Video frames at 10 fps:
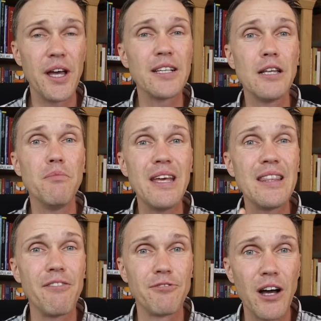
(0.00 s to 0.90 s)
doesn't
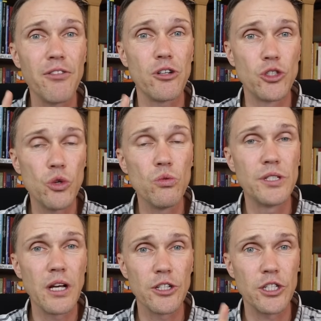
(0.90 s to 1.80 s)
mean they've done their due
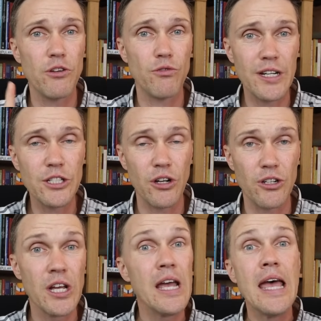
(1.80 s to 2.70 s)
diligent
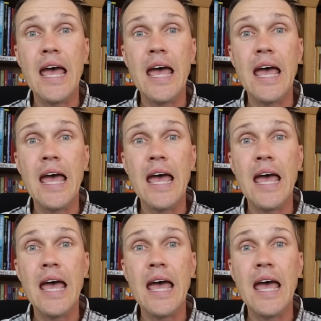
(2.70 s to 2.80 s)
research.